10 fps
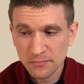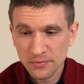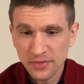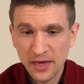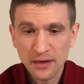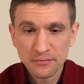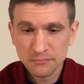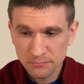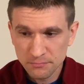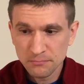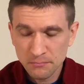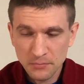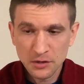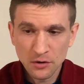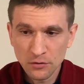that,
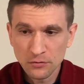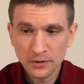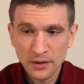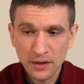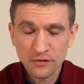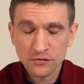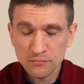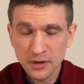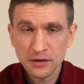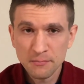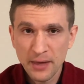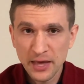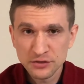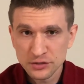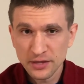as you might
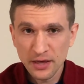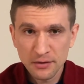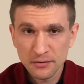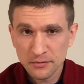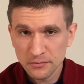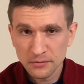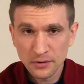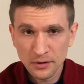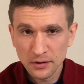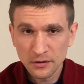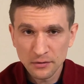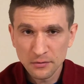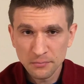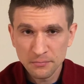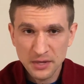imagine, that
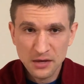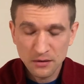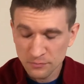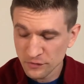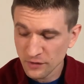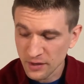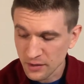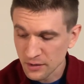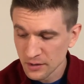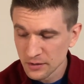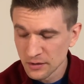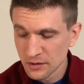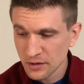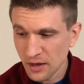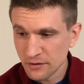becomes a
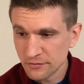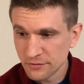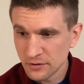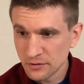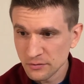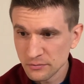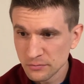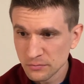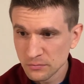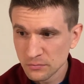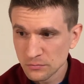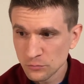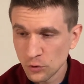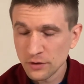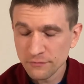kind of
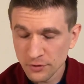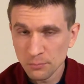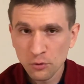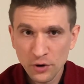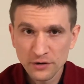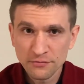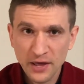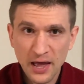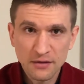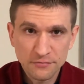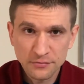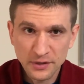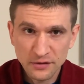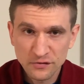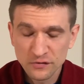one of the point of
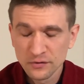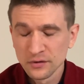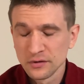conflicts